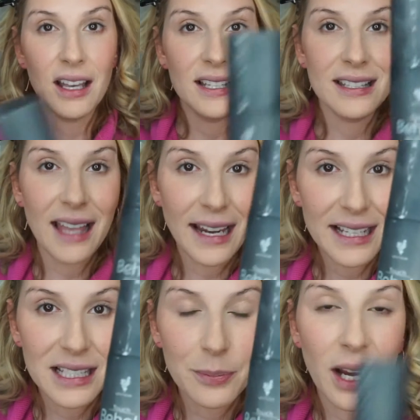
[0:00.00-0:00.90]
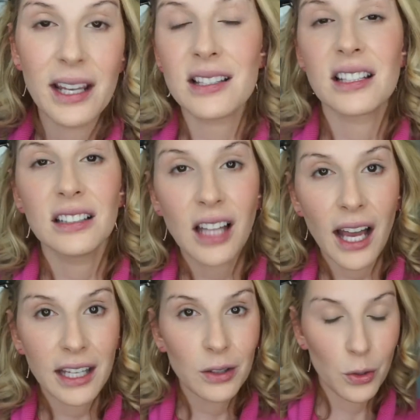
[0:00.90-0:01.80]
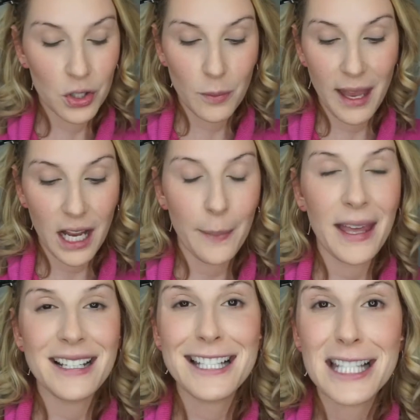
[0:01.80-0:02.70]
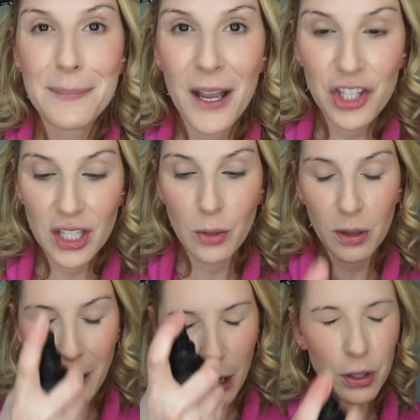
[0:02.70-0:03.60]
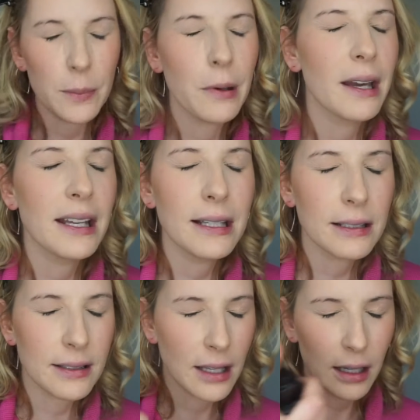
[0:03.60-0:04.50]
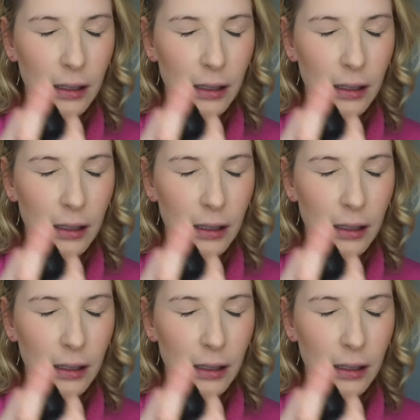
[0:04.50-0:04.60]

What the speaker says: Setting spray is going to lock and load your makeup, and especially with powder products,